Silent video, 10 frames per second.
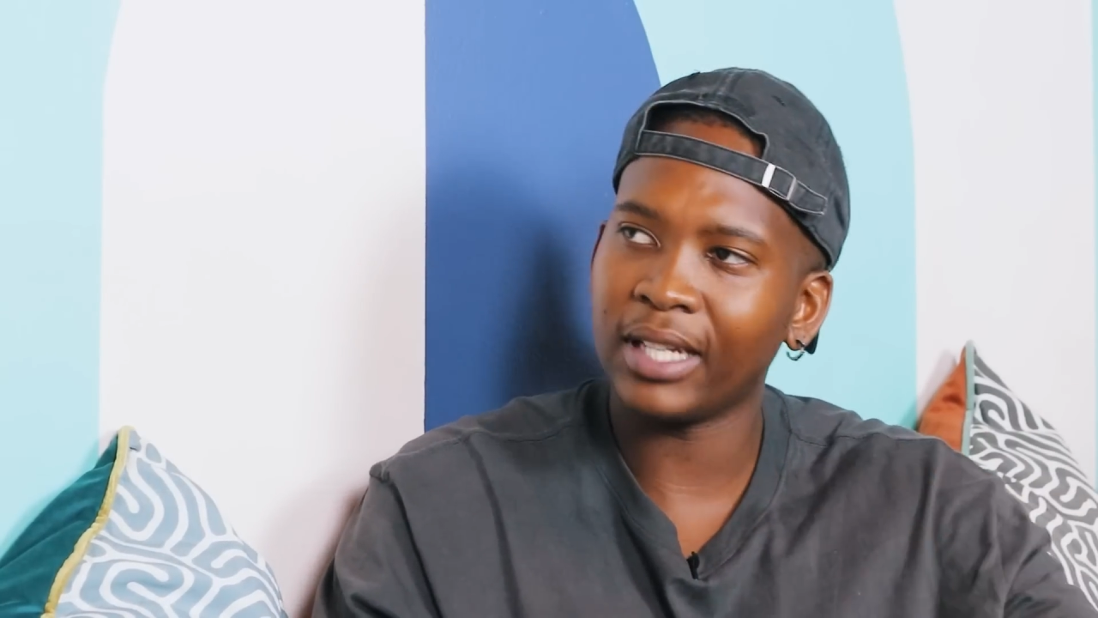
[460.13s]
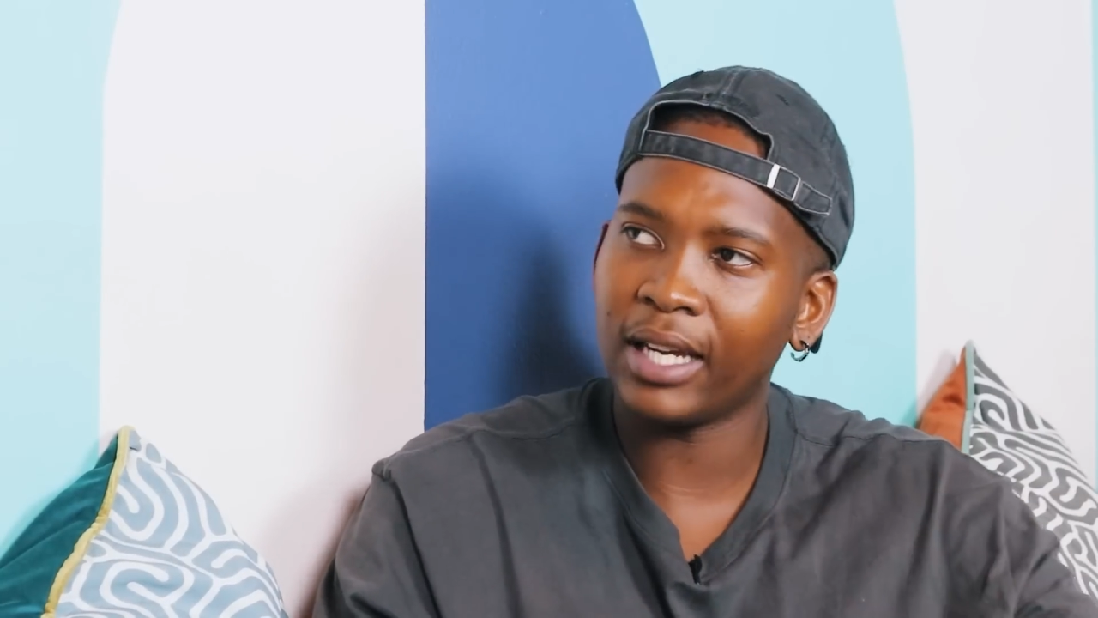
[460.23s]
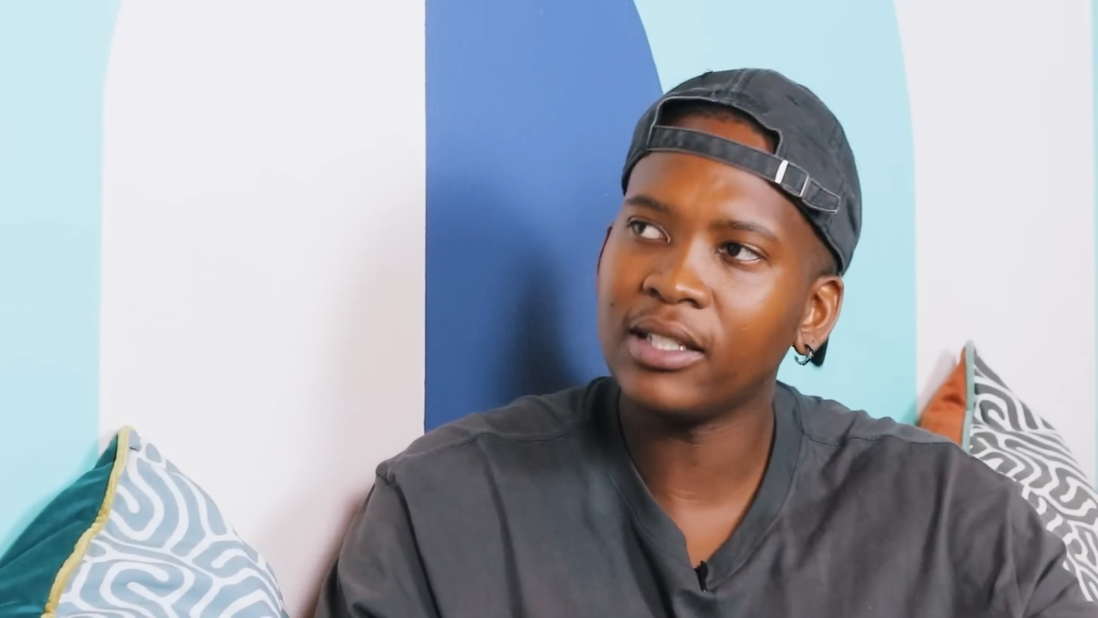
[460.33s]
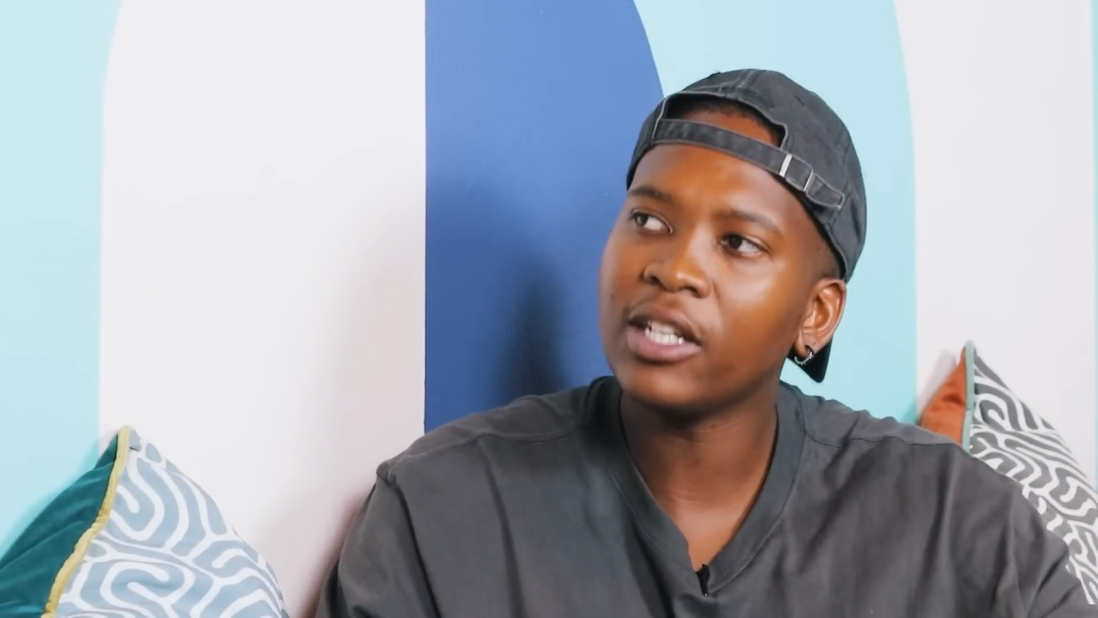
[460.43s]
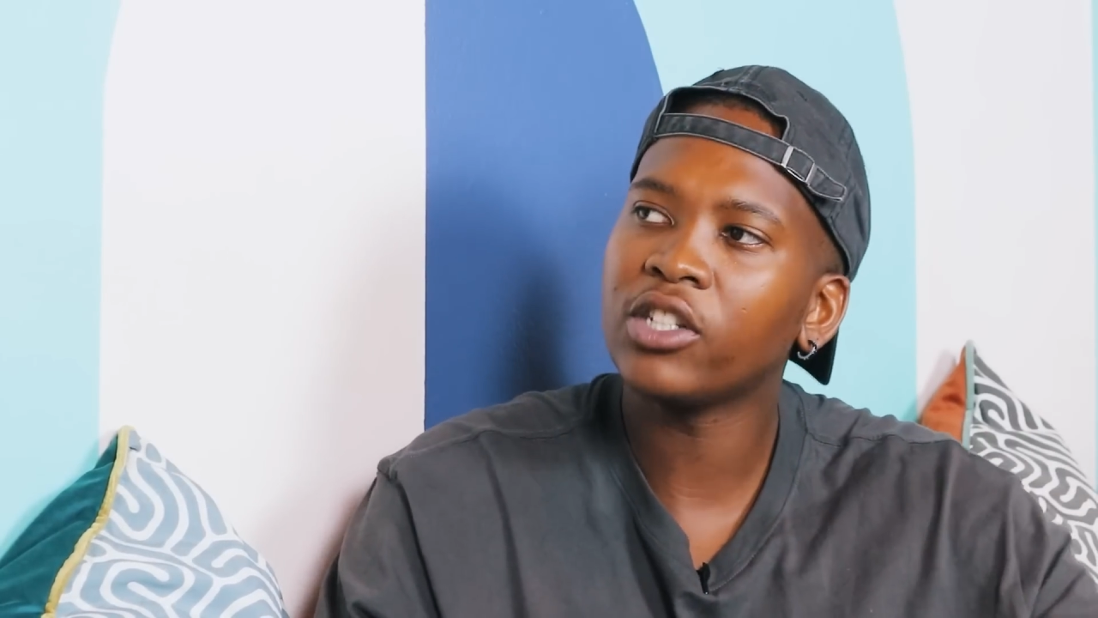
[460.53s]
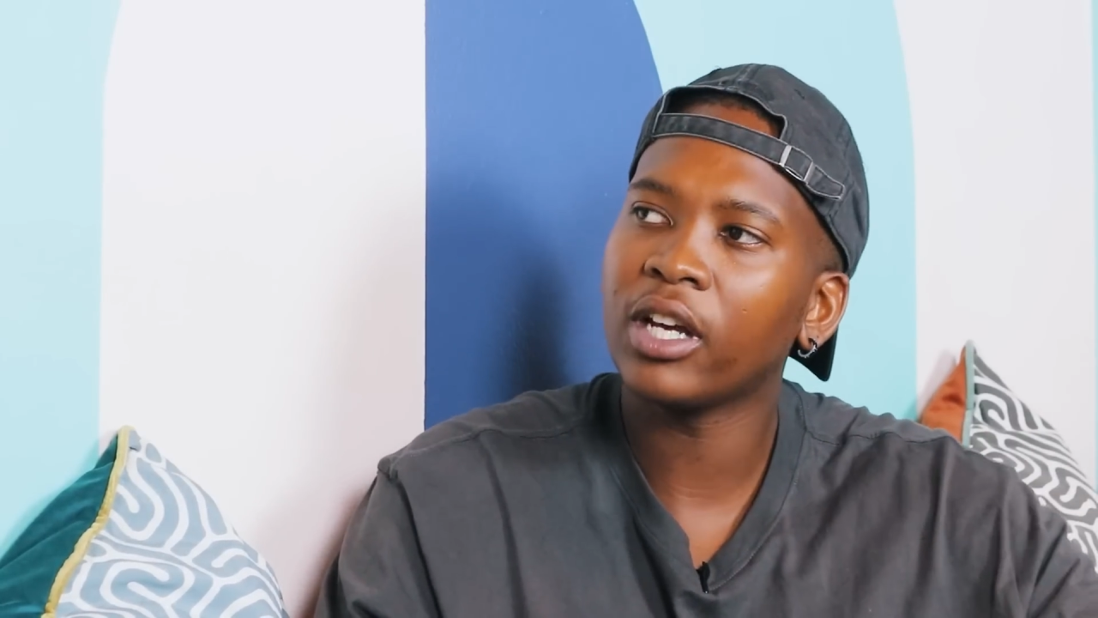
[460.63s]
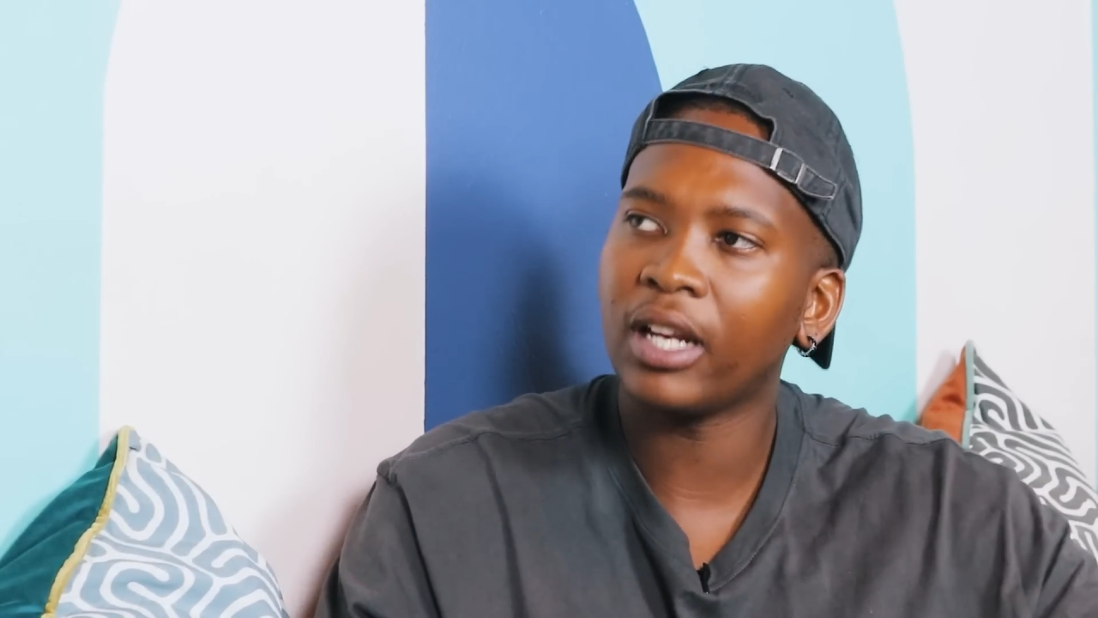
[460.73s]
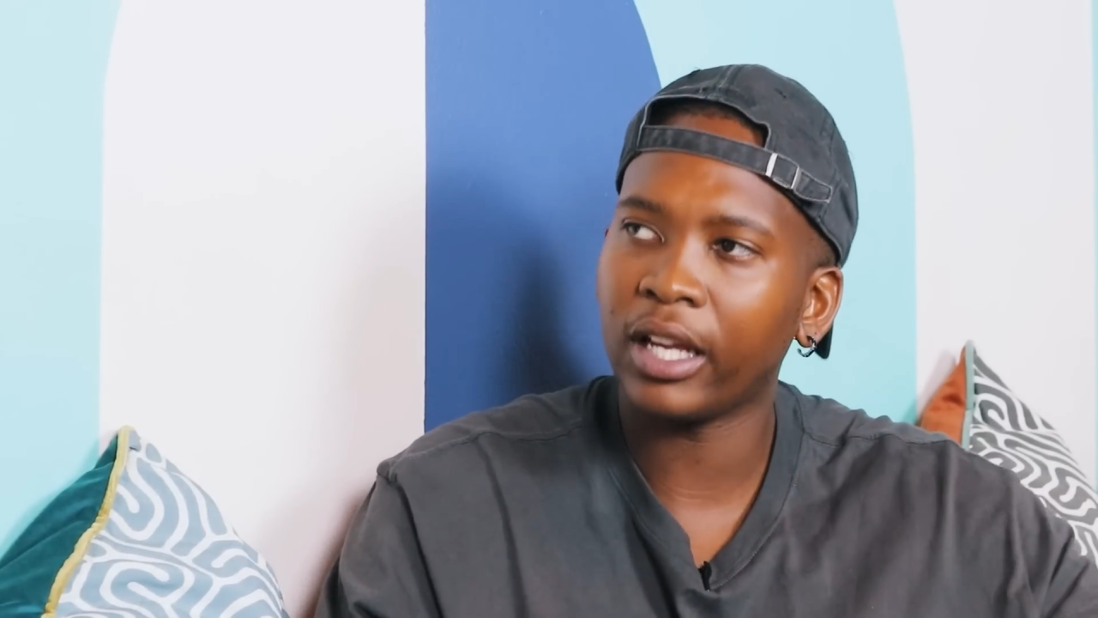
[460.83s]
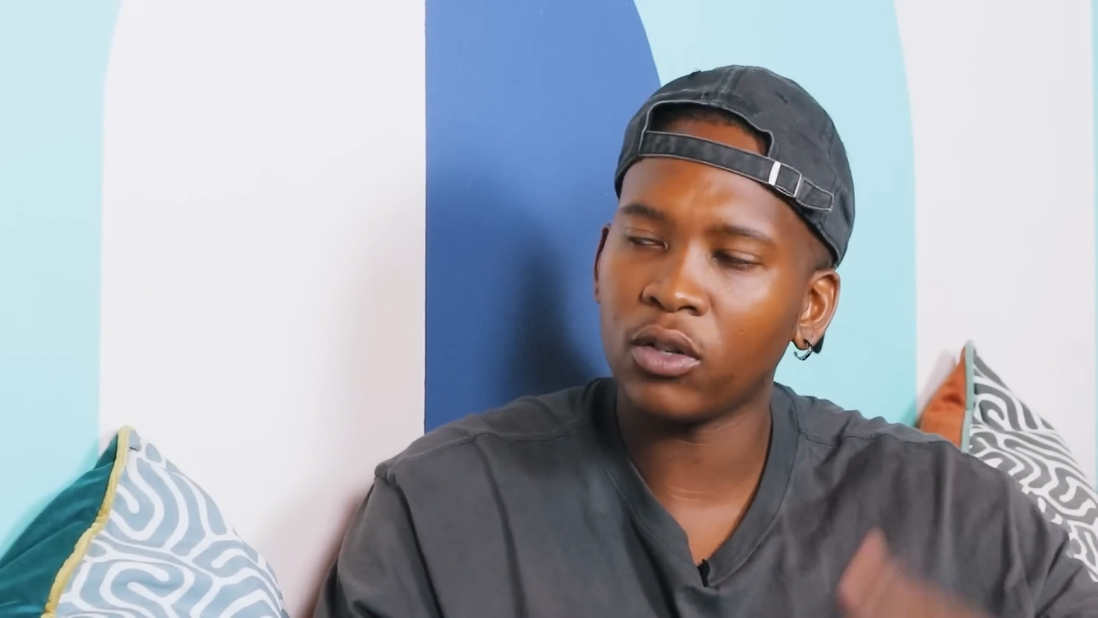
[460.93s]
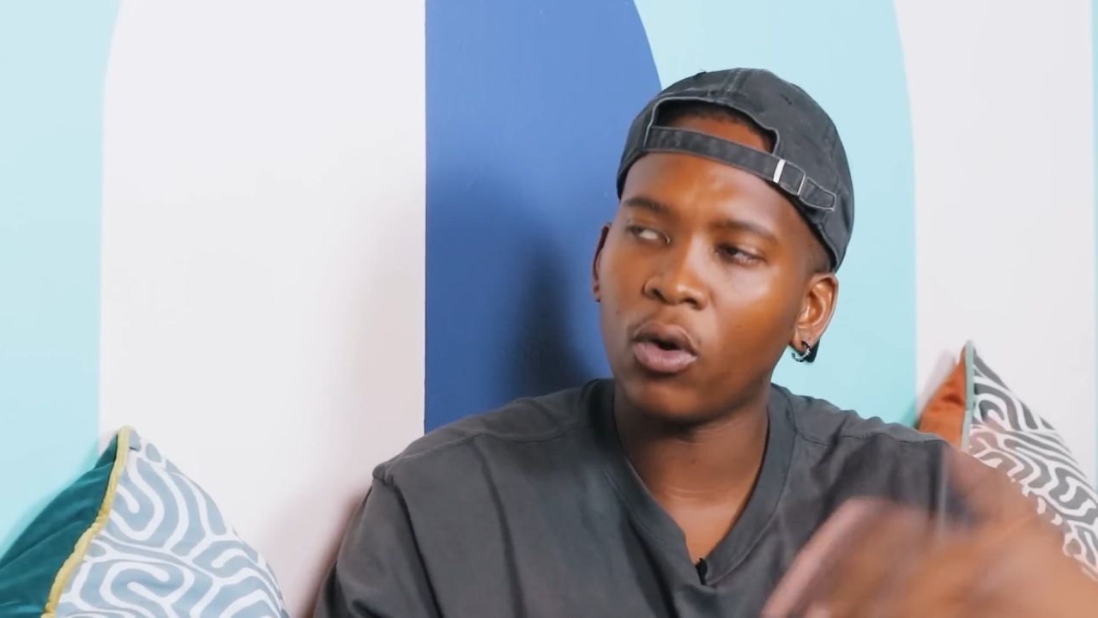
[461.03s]
like a teacher and
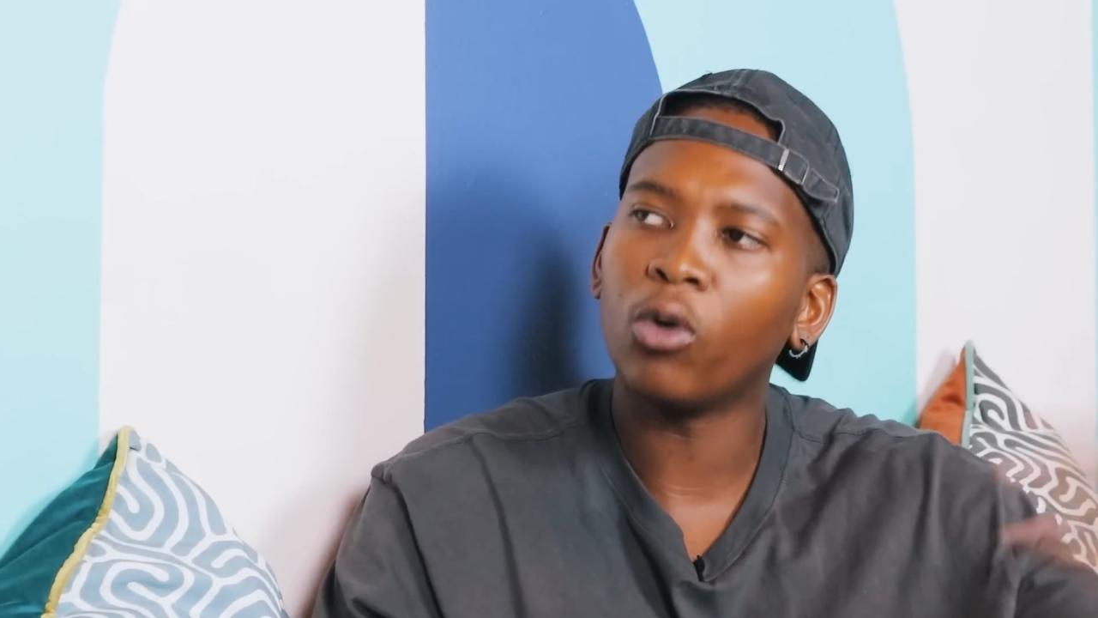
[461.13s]
like an